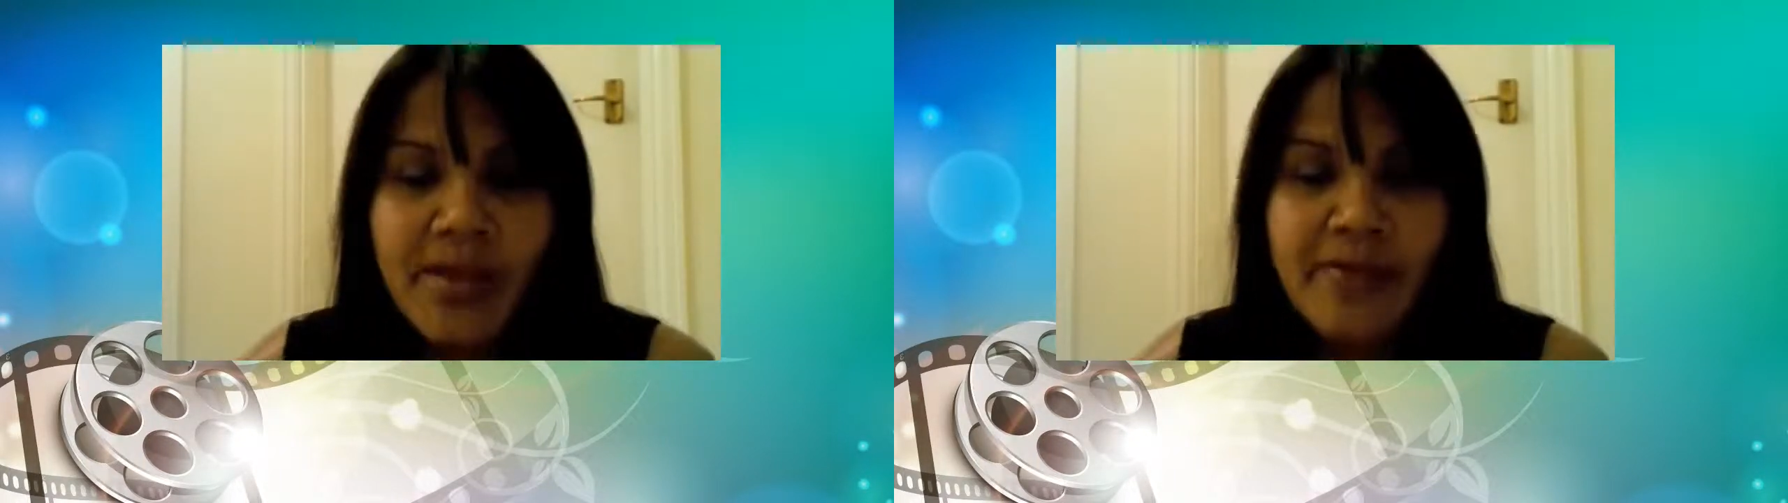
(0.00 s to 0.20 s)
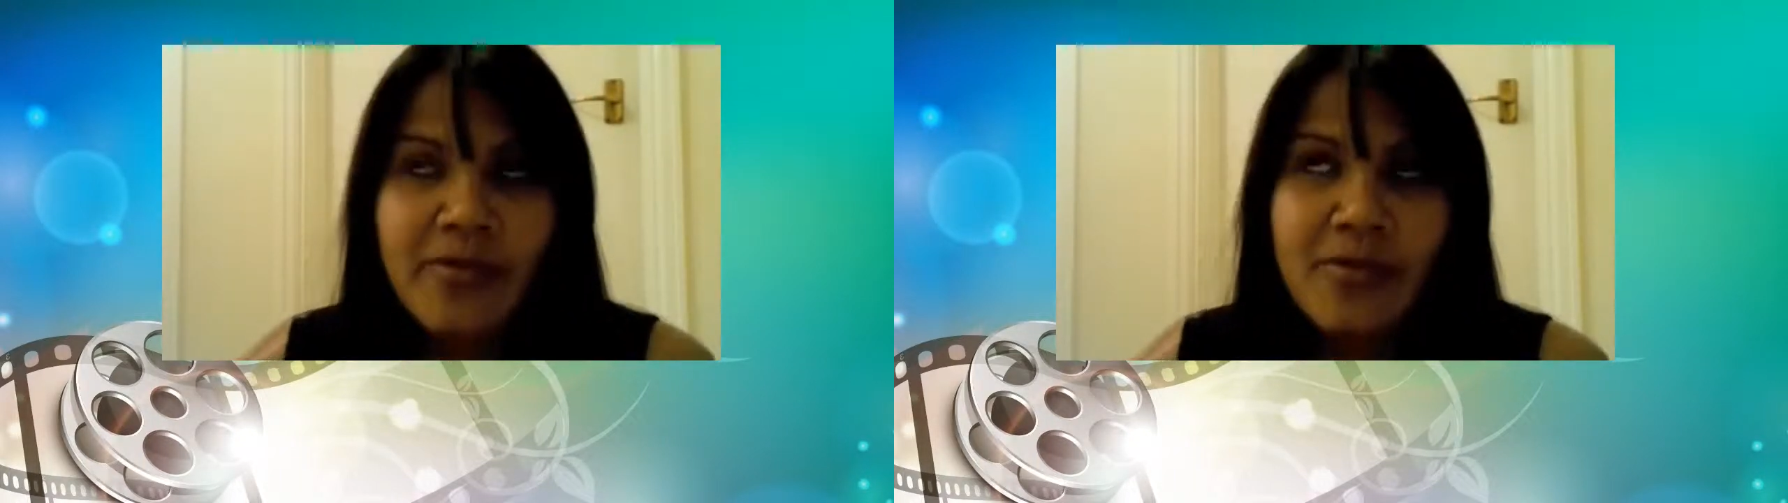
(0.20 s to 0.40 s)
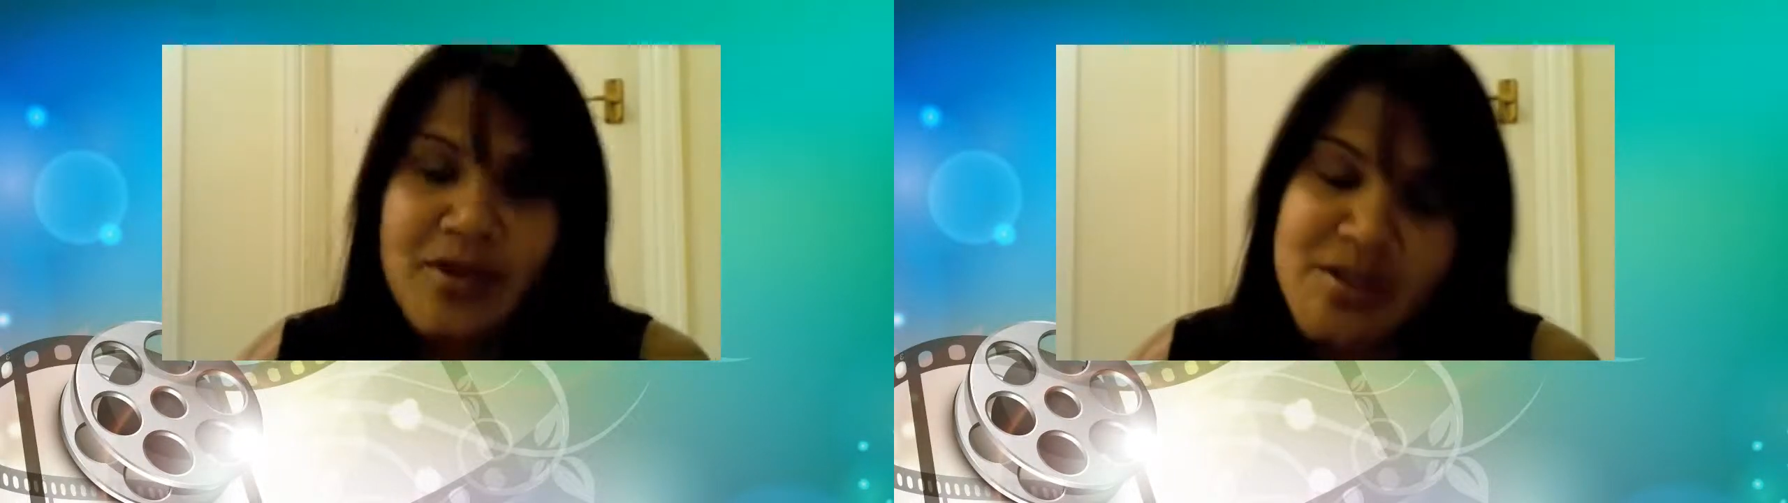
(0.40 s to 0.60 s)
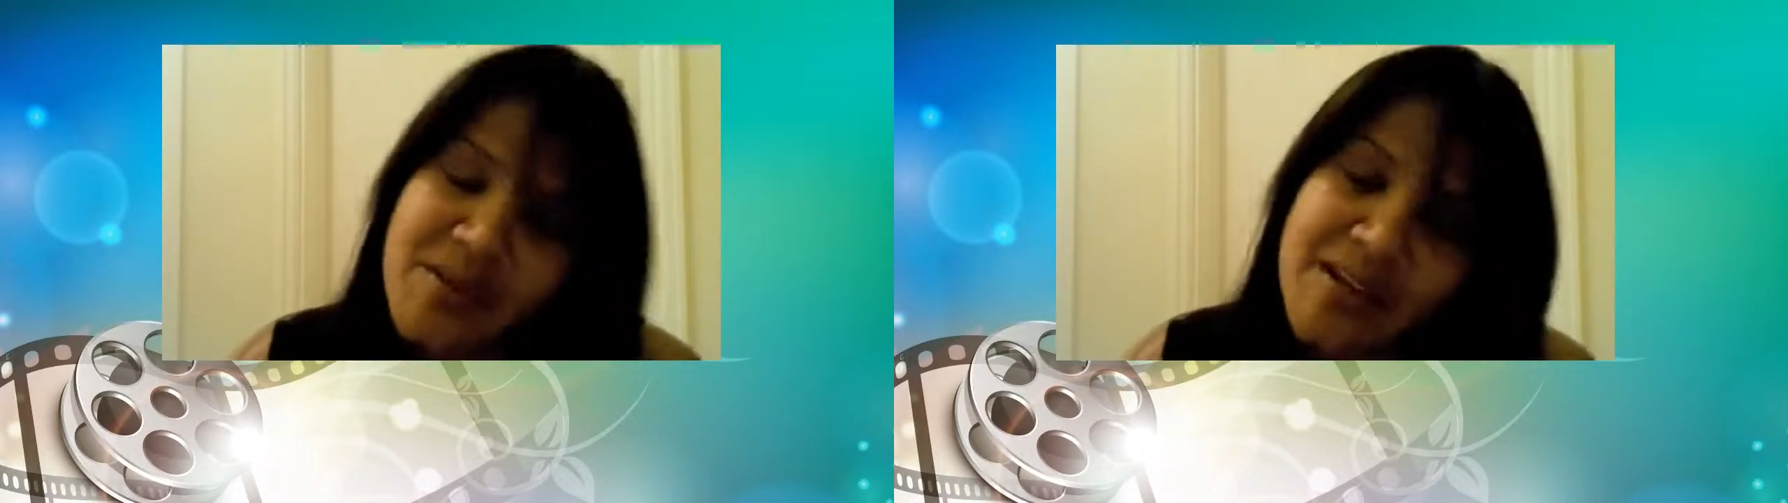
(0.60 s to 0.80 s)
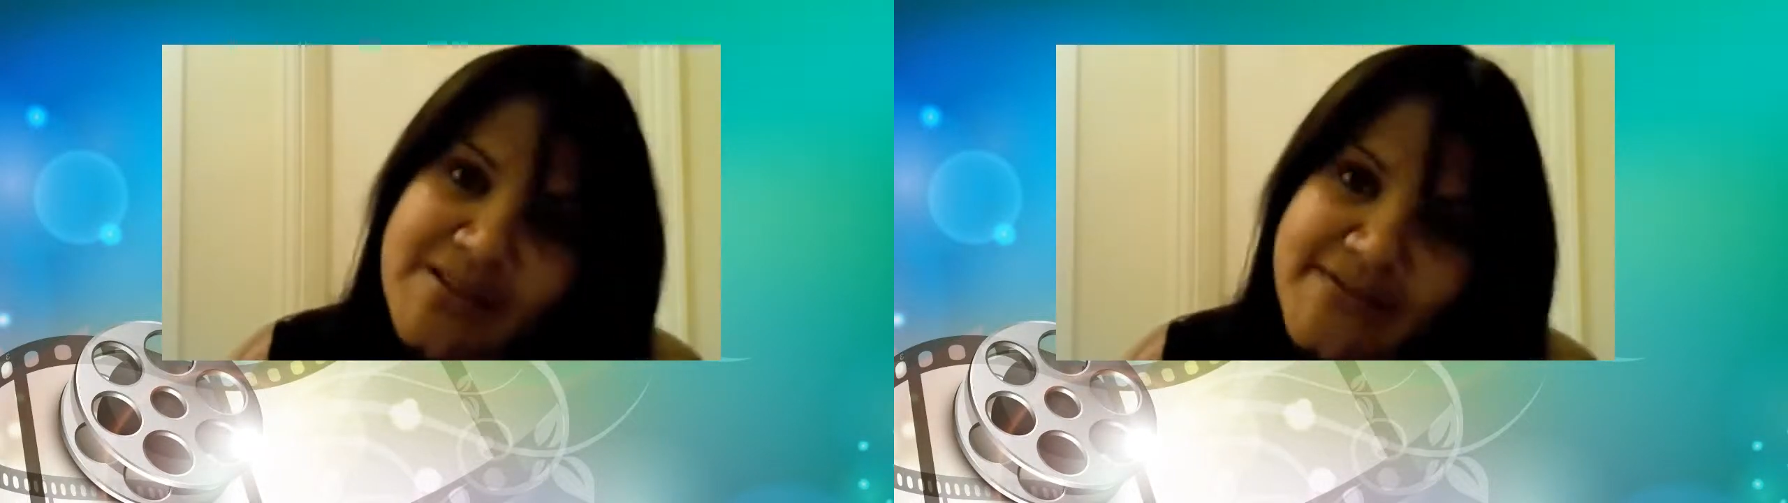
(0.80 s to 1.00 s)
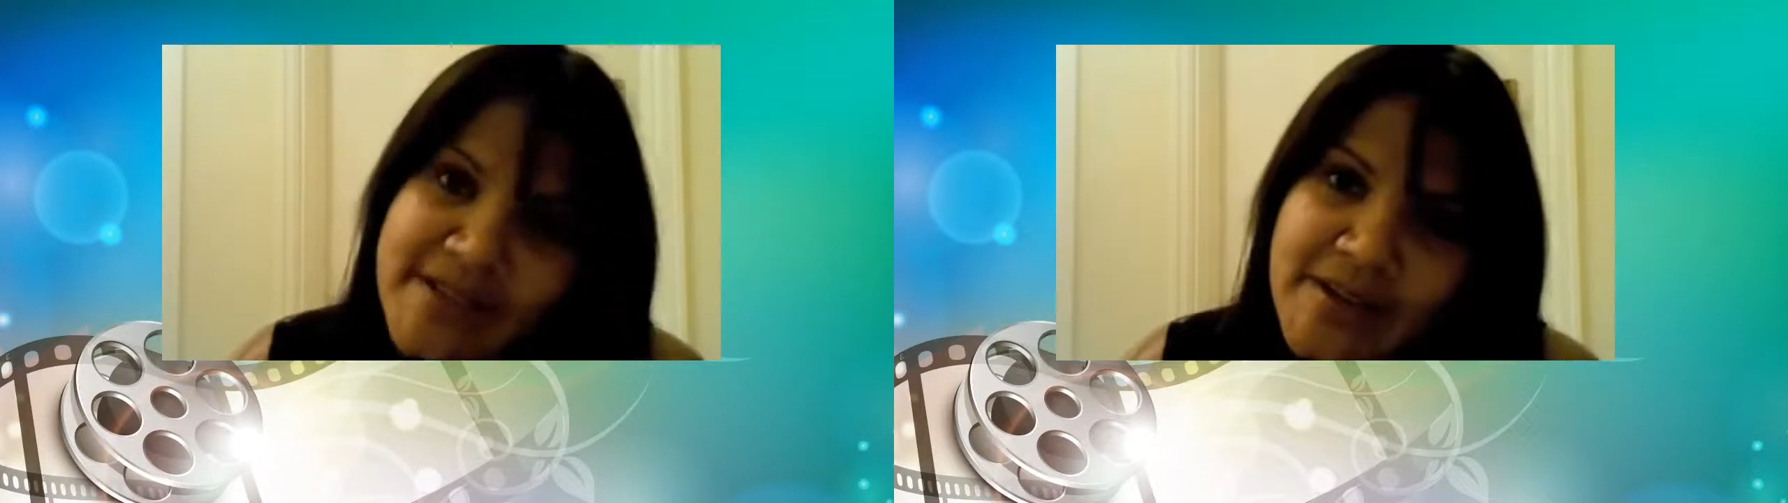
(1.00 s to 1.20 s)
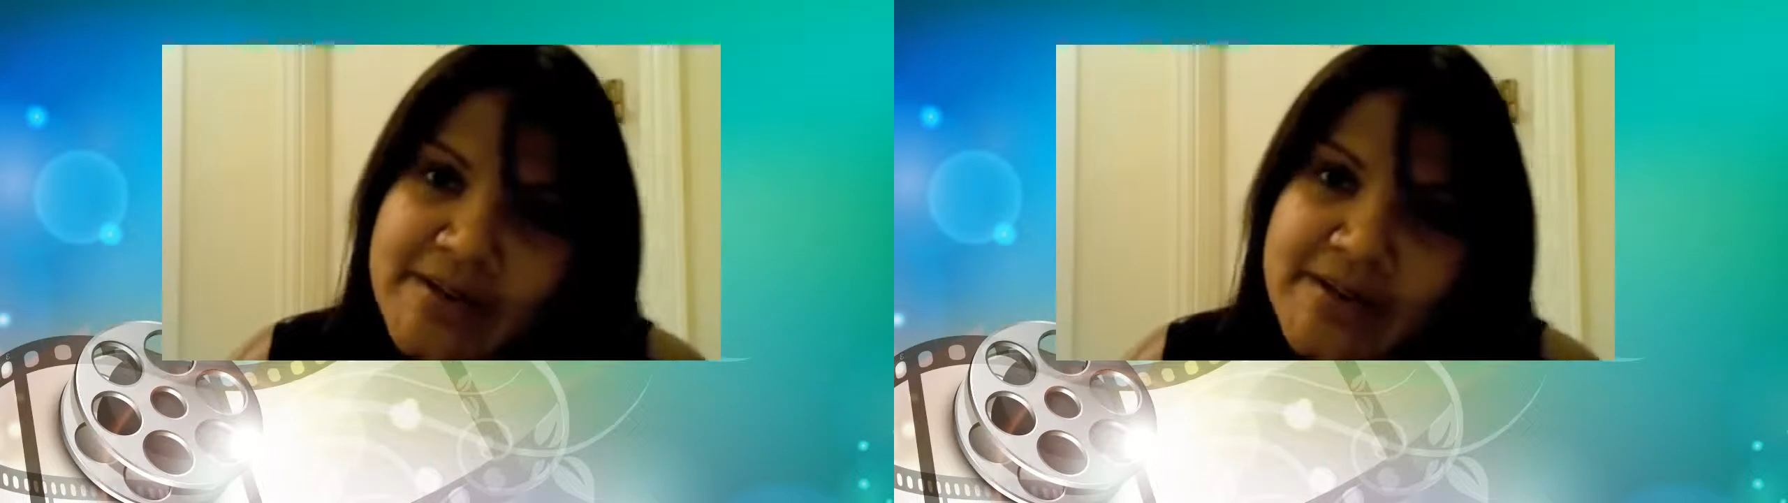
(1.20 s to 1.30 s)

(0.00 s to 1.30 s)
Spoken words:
If you watched my last video,